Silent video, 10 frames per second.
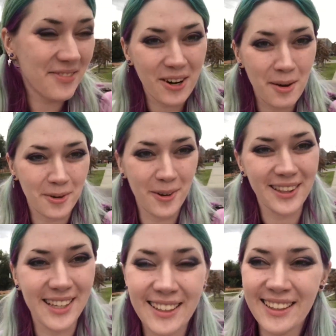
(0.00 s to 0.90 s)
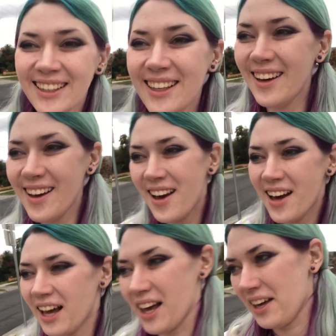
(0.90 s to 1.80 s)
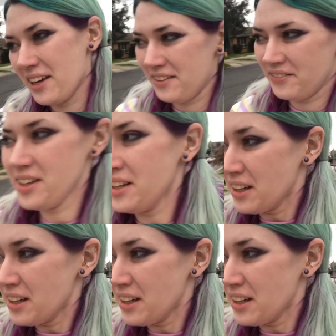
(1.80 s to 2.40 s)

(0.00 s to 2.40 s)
if I grab the wrong thing. I'm